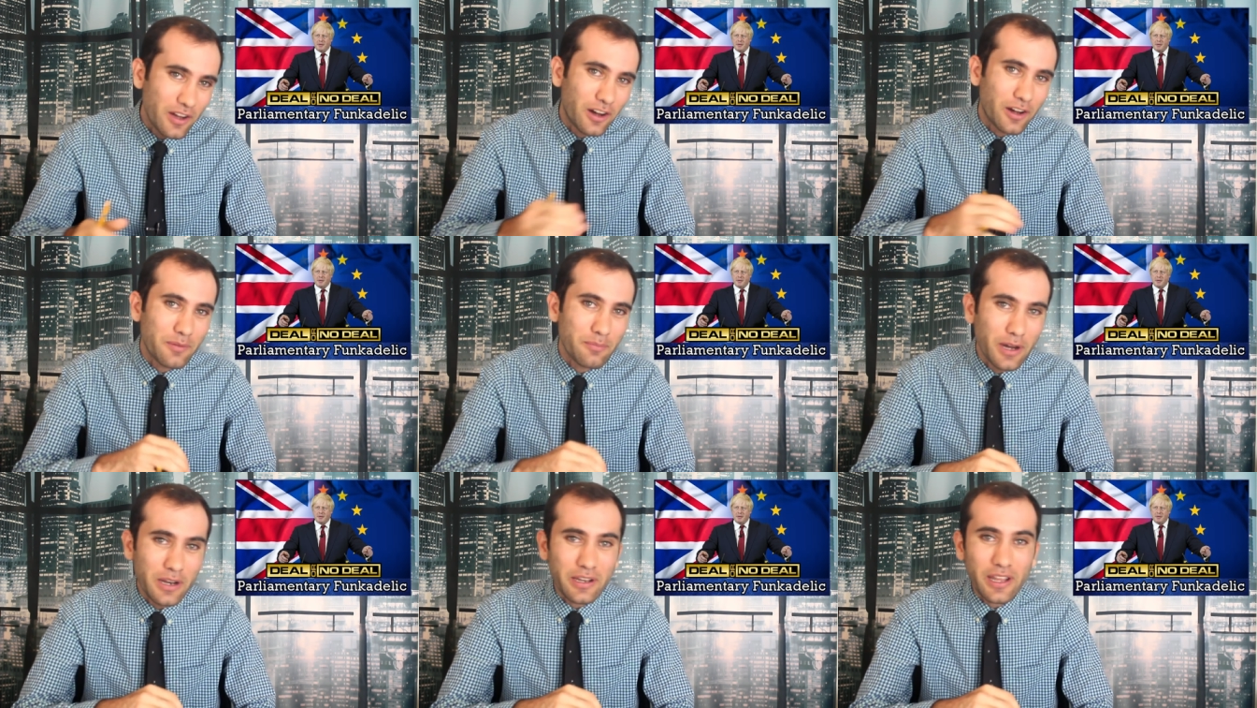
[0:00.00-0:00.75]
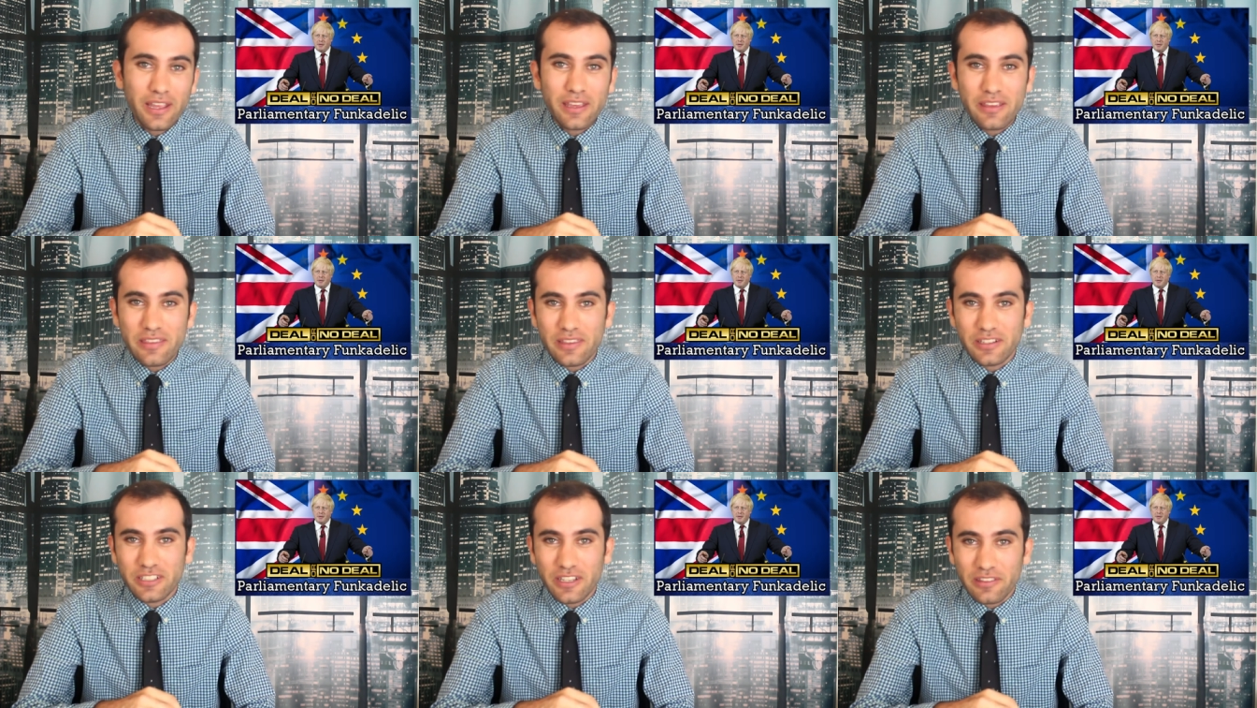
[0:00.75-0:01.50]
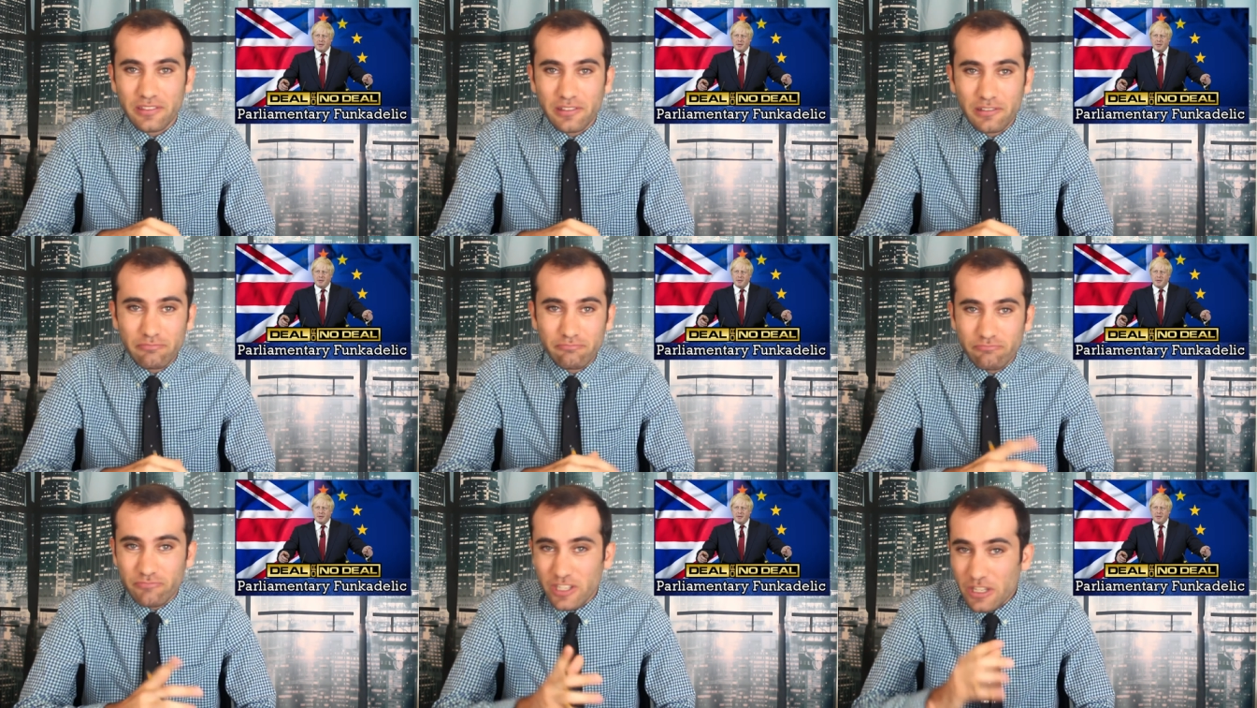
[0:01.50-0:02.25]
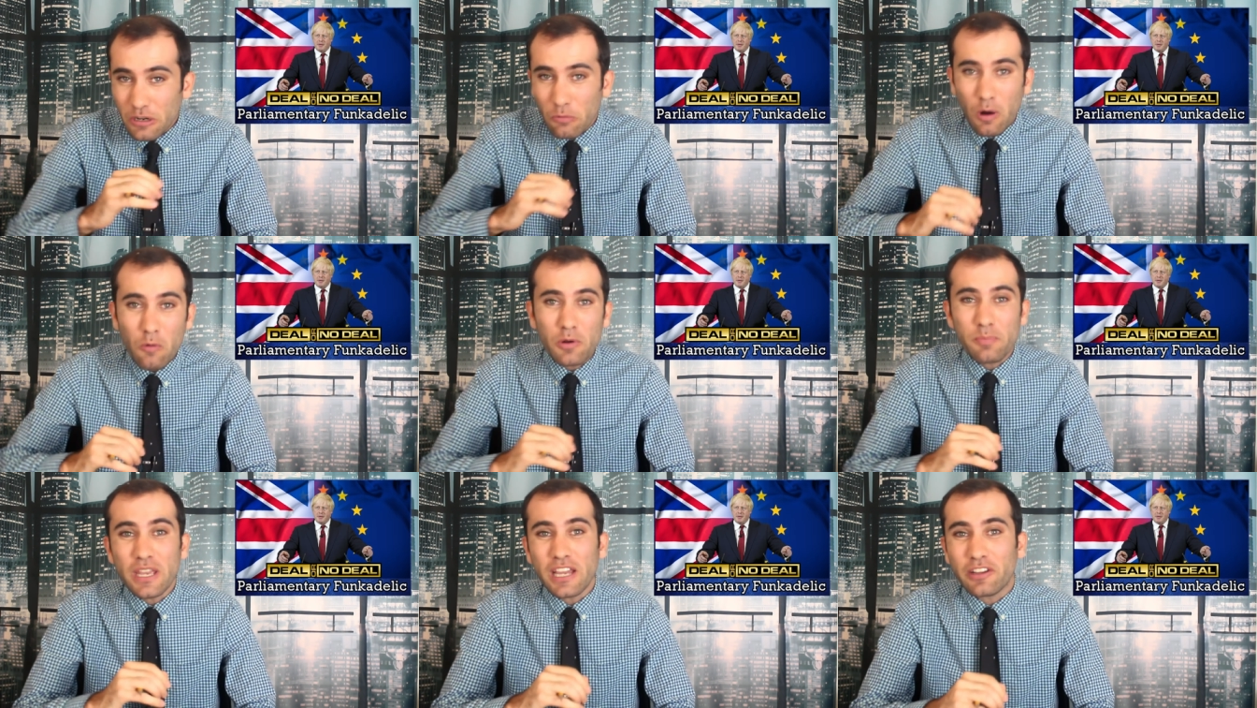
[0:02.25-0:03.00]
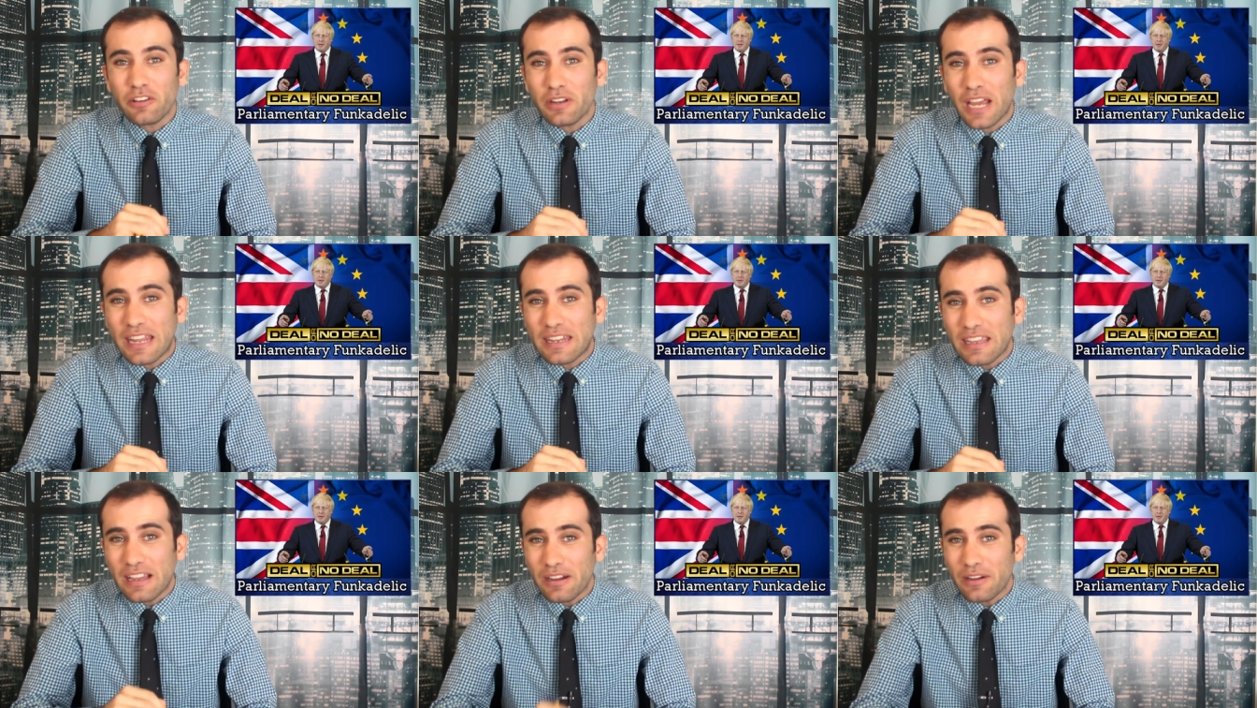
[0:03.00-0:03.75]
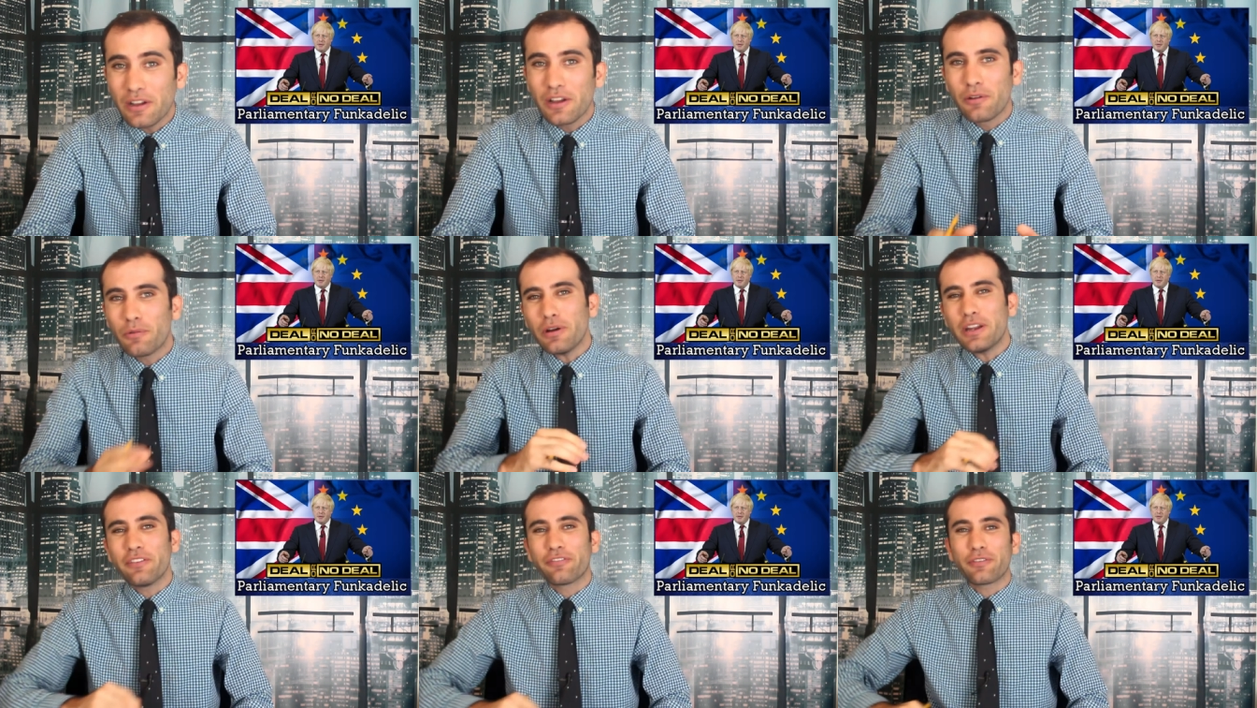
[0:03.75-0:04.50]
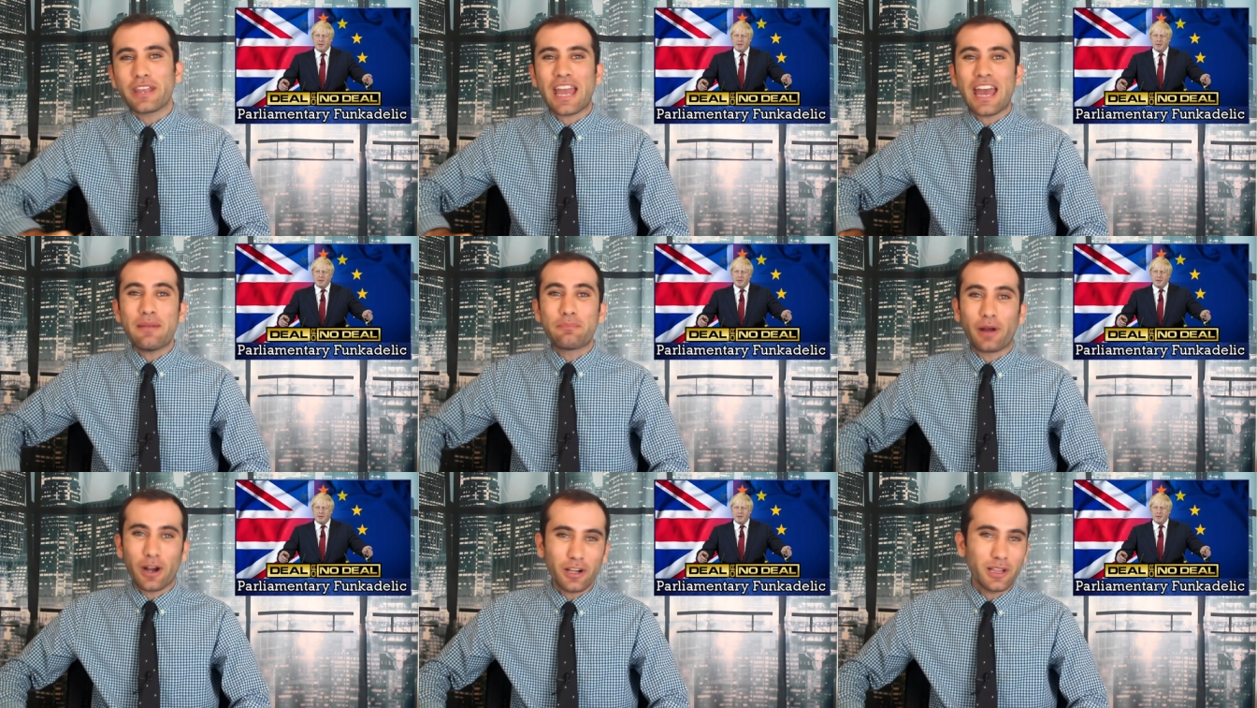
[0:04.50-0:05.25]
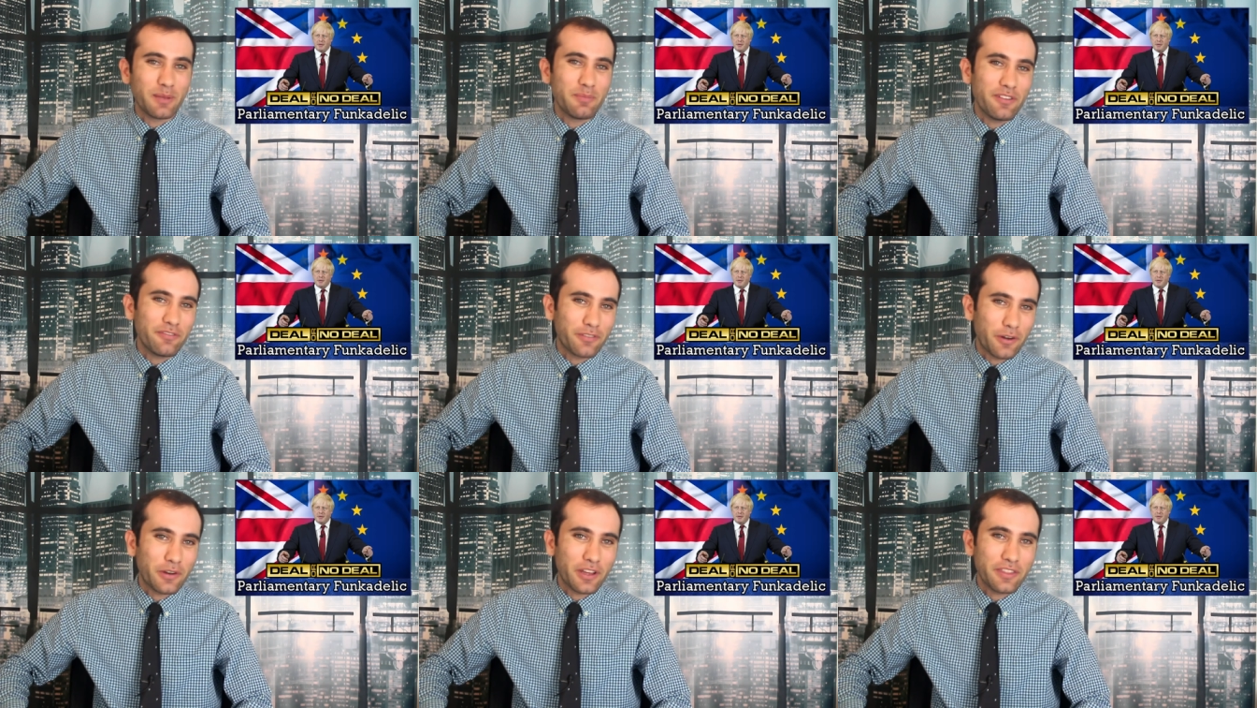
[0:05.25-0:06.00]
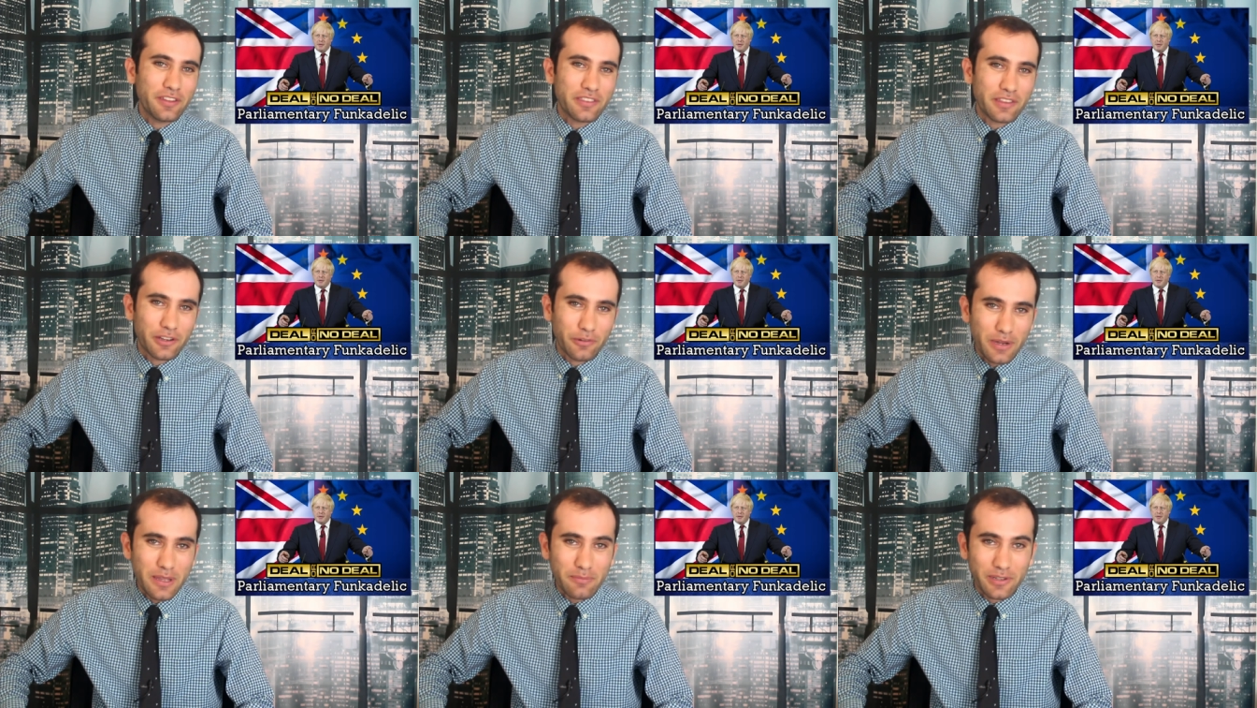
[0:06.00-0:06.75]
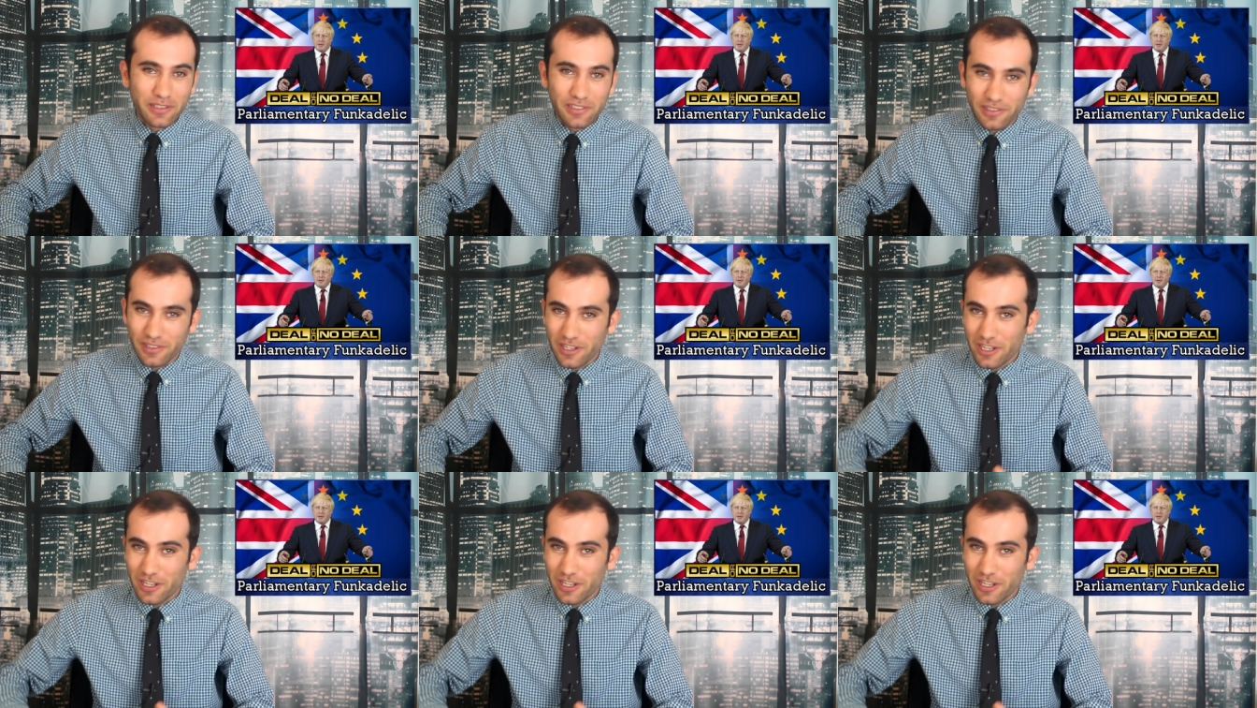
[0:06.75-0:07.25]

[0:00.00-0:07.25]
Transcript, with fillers: On Monday, he suggested, you know what would be a good idea? What if we had Parliament vote on this agreement?